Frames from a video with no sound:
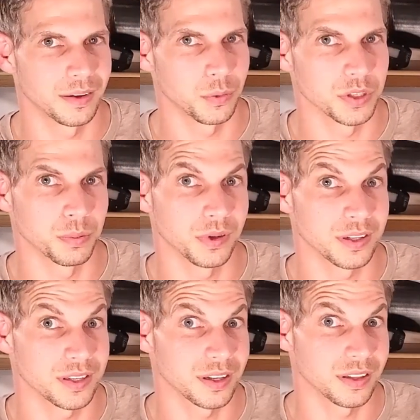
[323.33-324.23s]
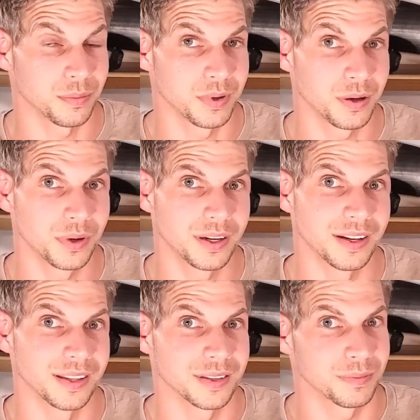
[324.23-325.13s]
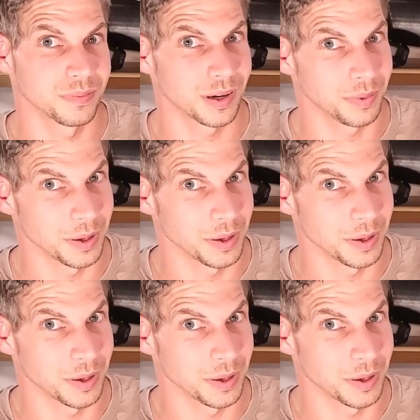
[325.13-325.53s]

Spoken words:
It was a plus on the big one. It's probably